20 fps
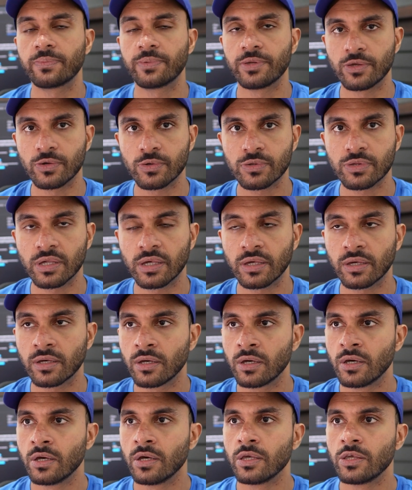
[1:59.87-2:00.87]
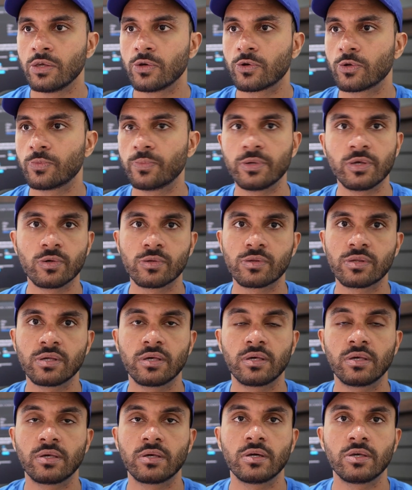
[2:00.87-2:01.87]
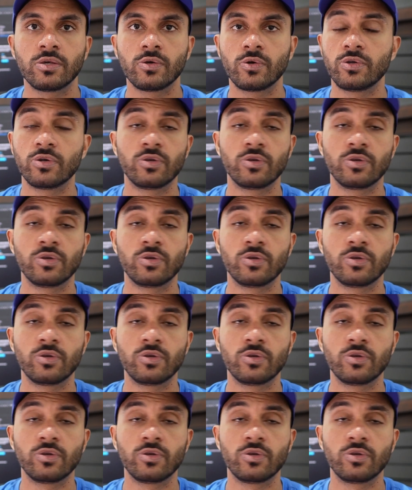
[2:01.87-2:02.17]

be using you could be using your